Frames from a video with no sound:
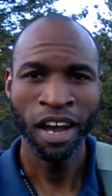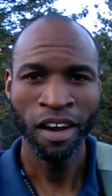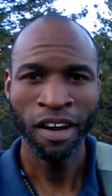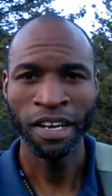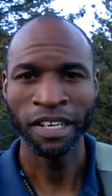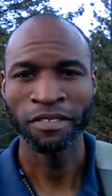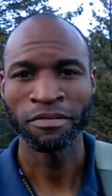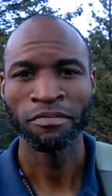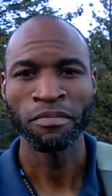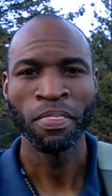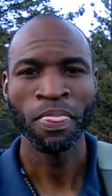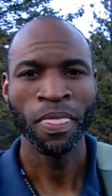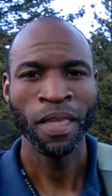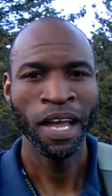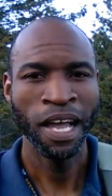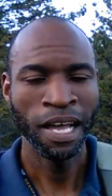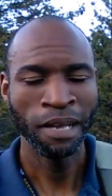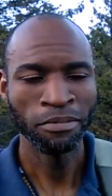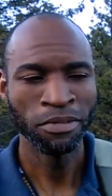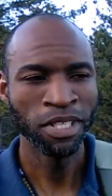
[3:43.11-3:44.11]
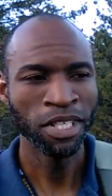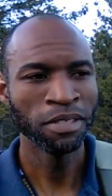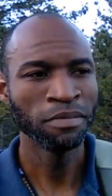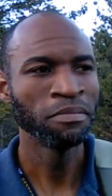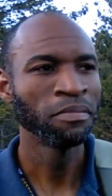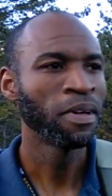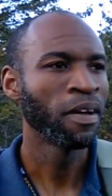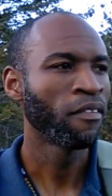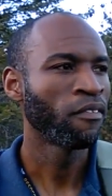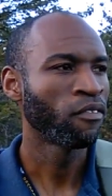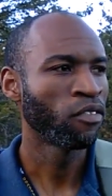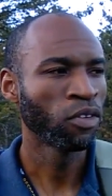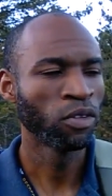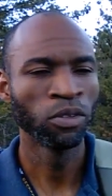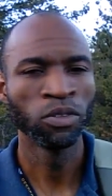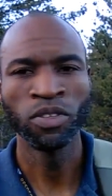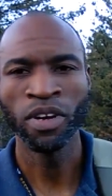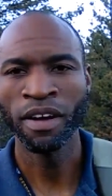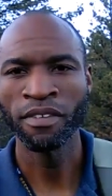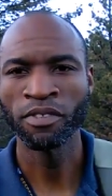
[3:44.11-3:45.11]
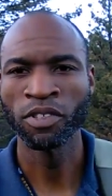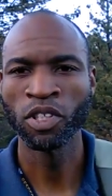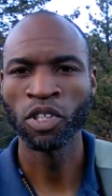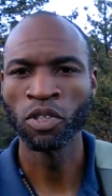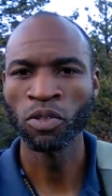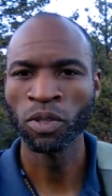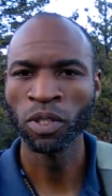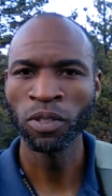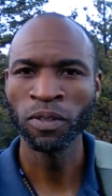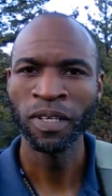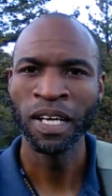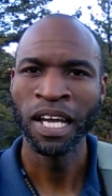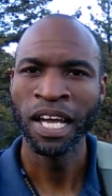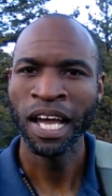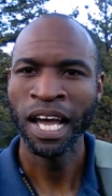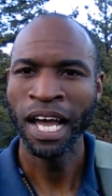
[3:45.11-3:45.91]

All right, I'm Tim, Frugal Travel Guru.